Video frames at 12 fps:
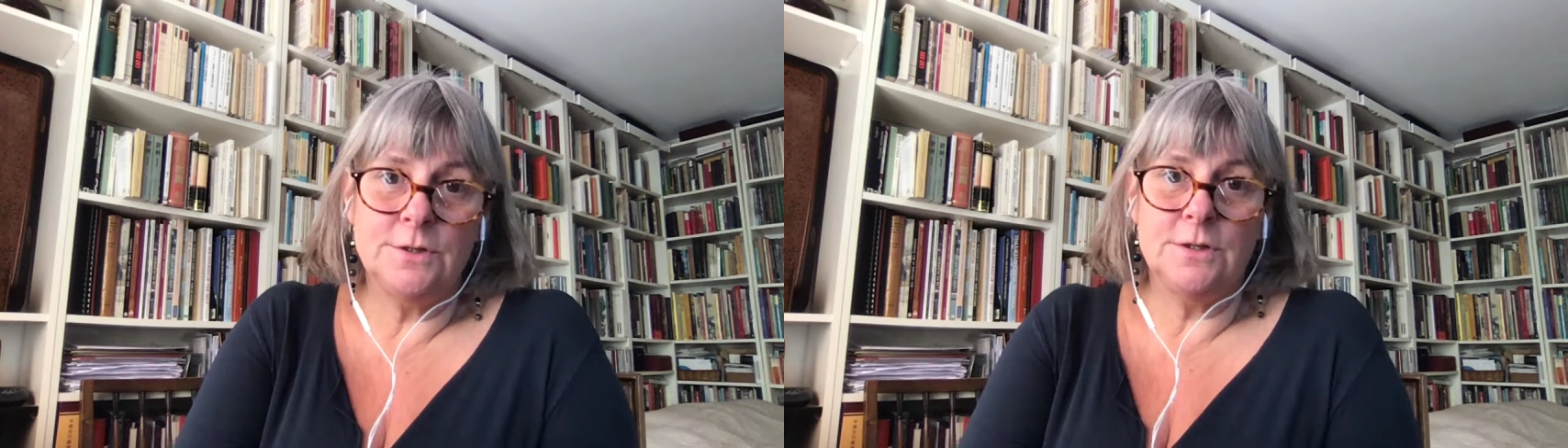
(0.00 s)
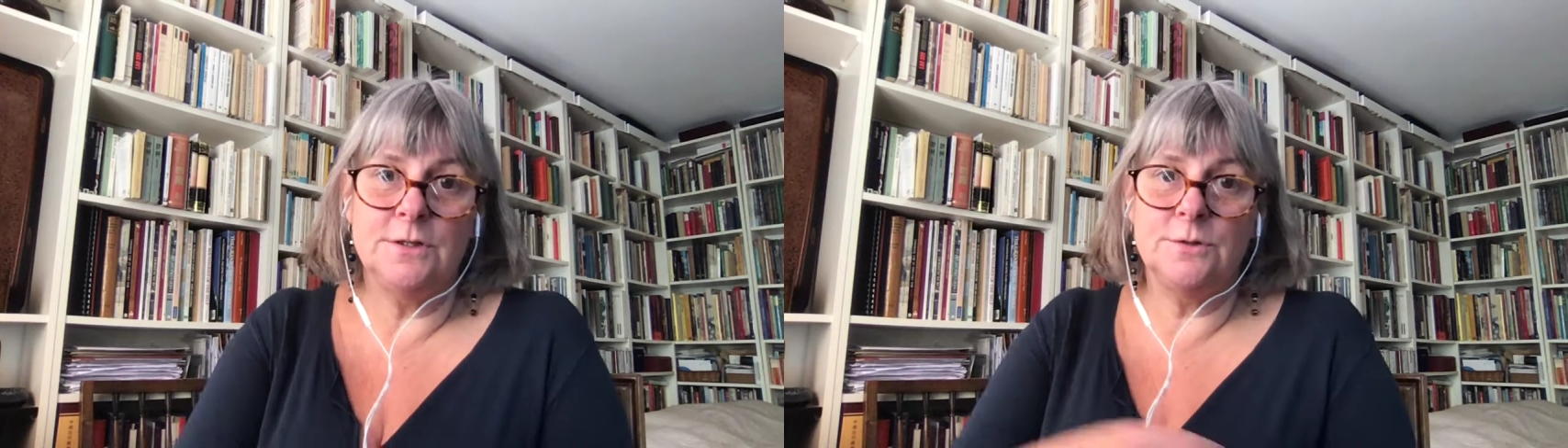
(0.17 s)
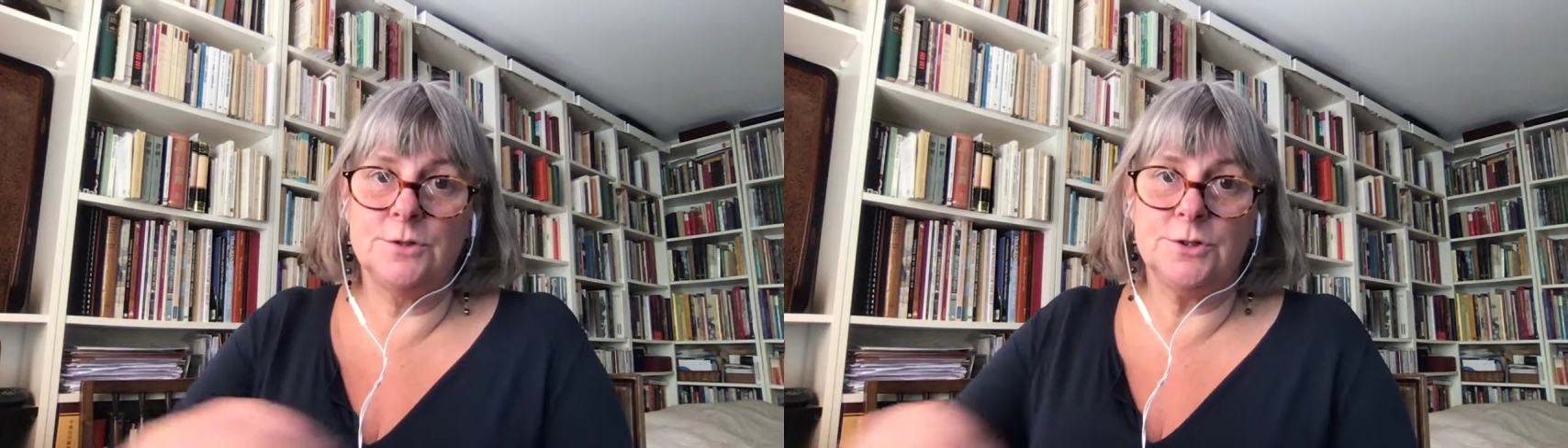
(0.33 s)

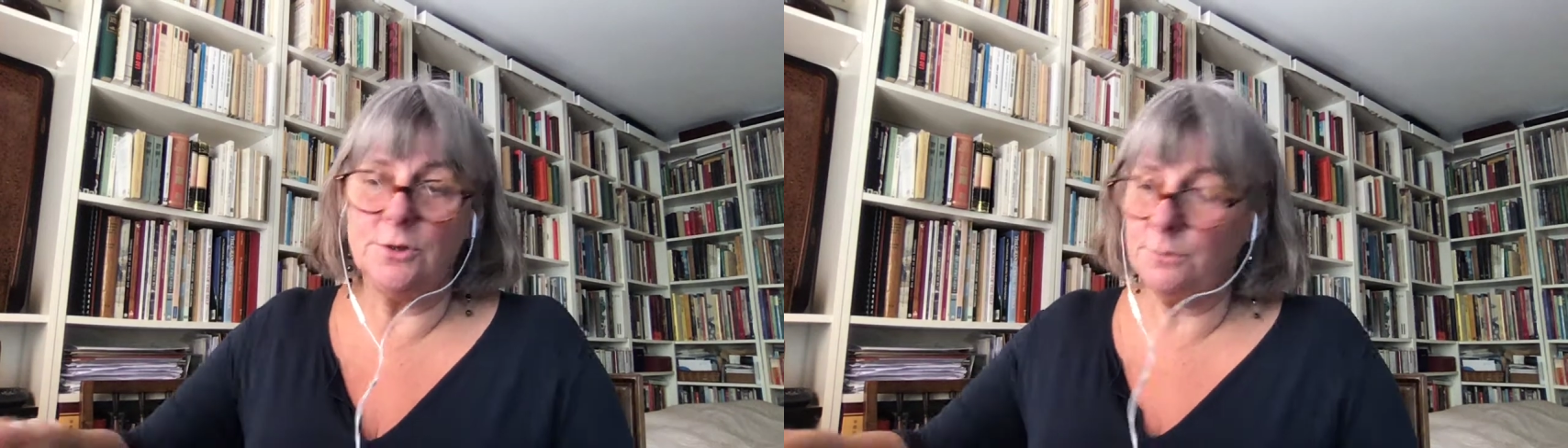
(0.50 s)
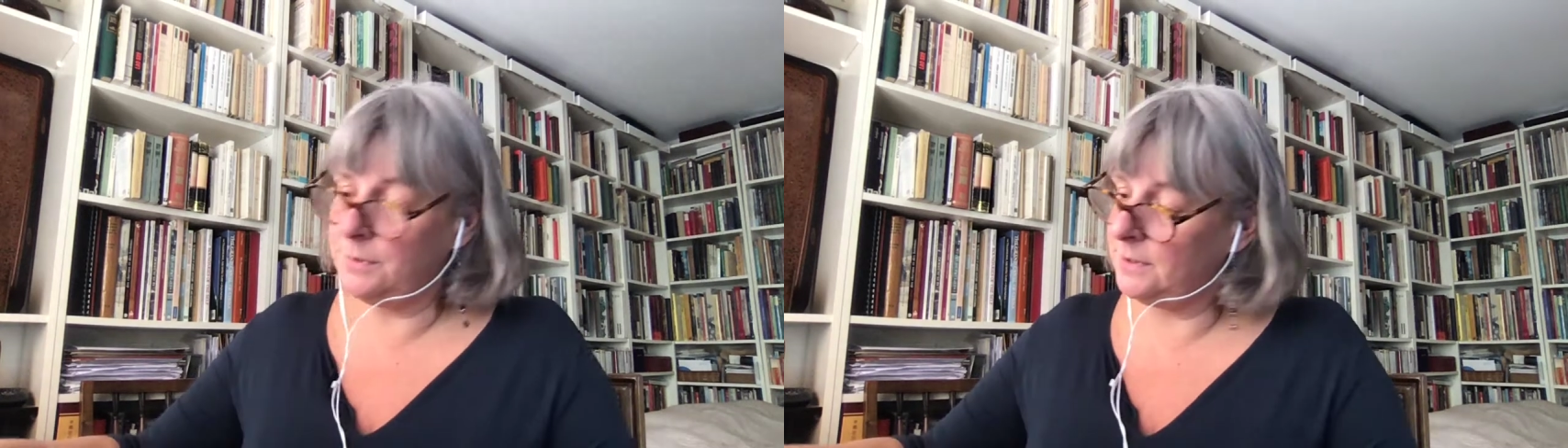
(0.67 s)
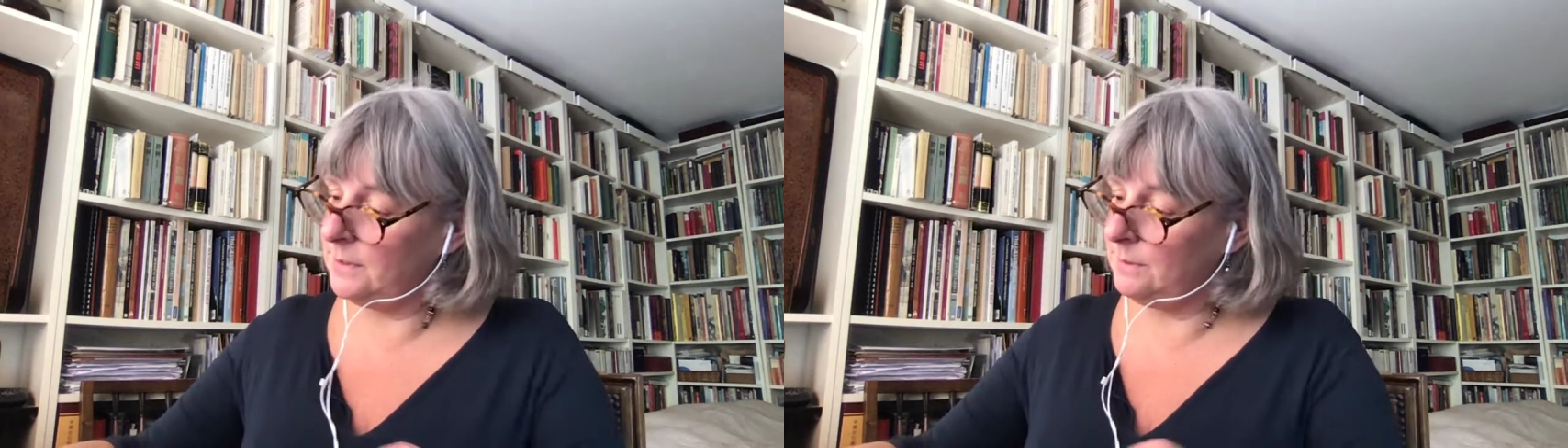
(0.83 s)
into a
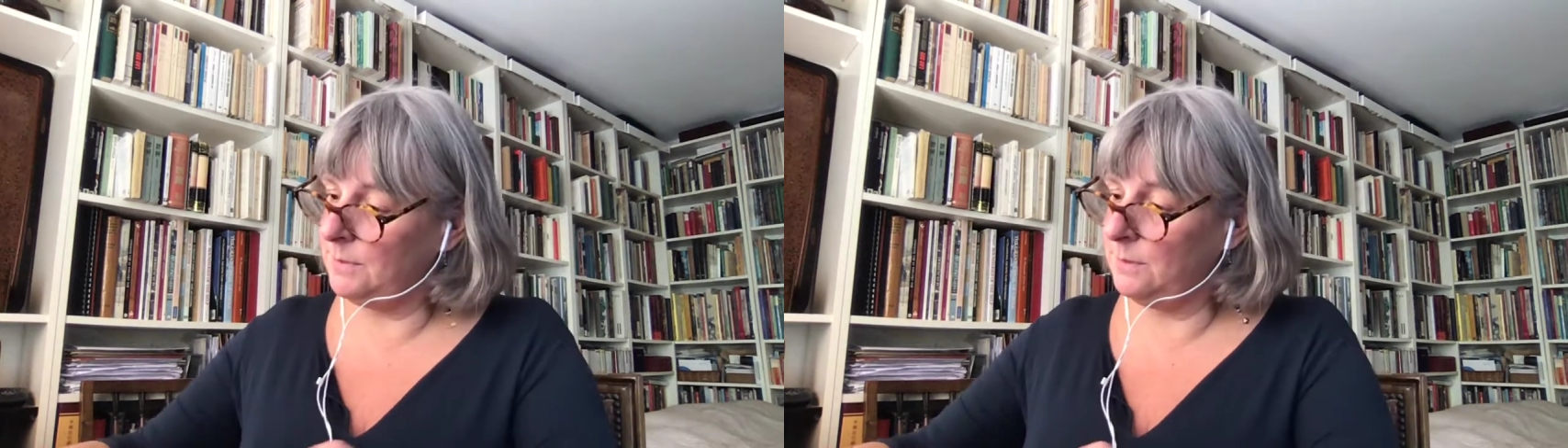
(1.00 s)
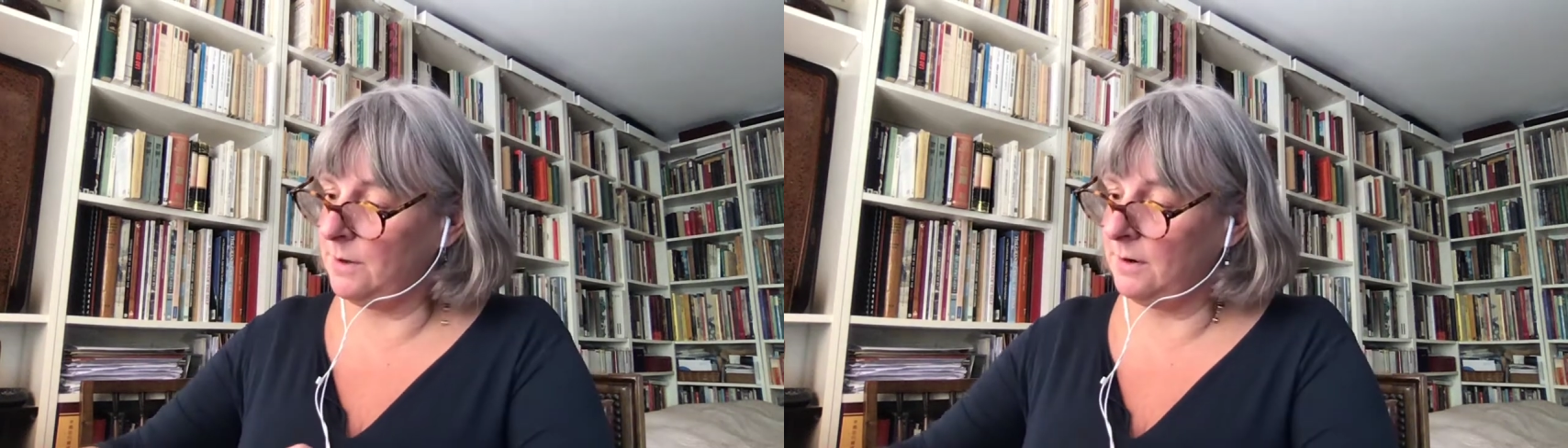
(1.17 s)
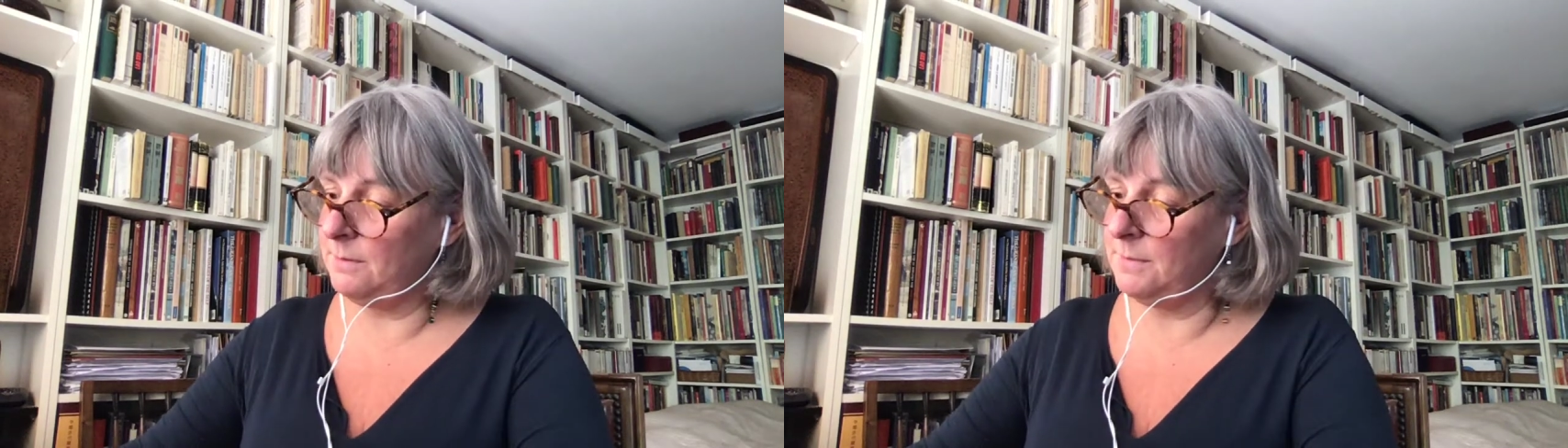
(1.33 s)
shop, then we
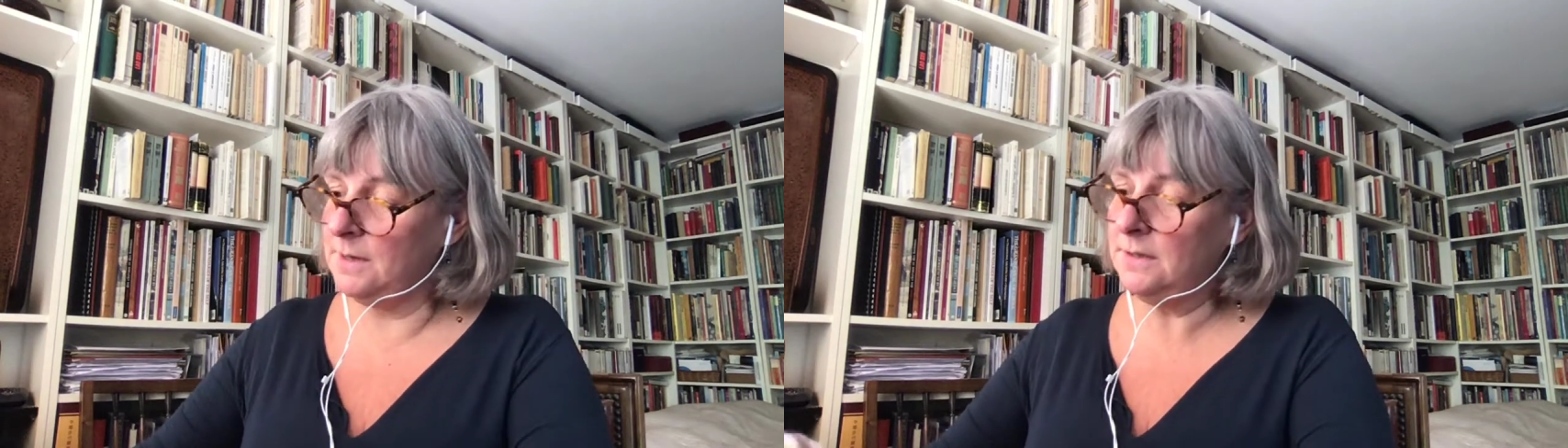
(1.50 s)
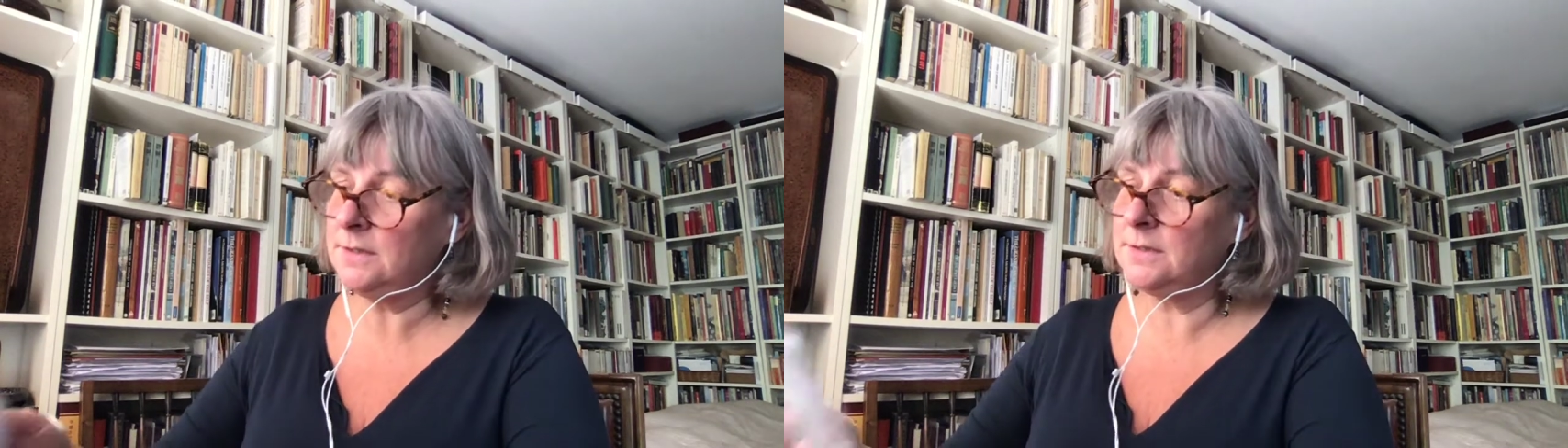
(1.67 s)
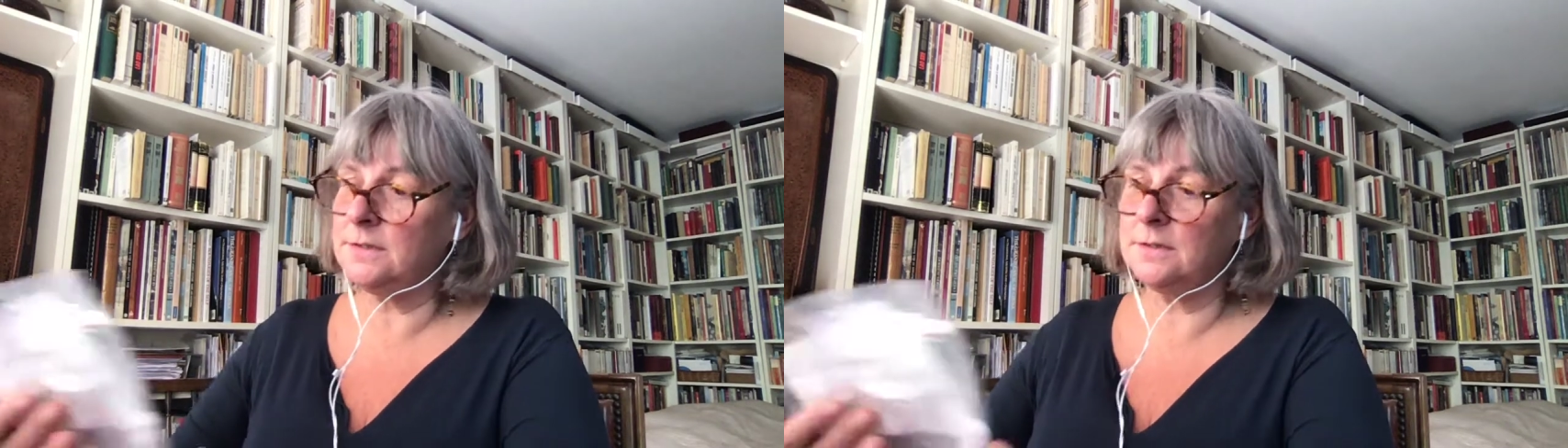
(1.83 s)
wear a mask.